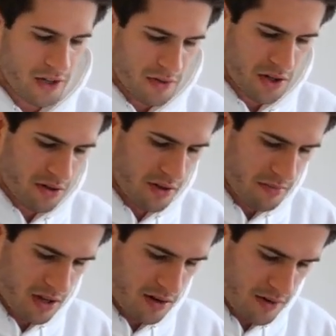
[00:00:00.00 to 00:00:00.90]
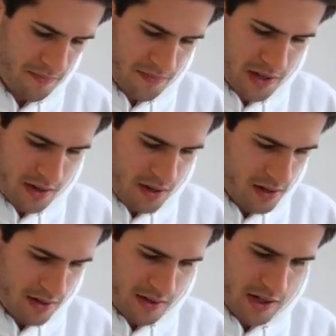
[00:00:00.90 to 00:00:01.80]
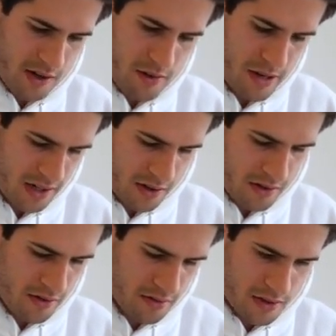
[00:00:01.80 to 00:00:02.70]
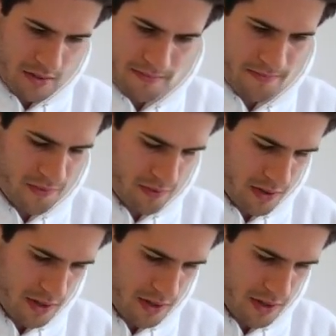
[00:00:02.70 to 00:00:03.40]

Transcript: screenshot them here. Let's say I go back to GoodNotes. Where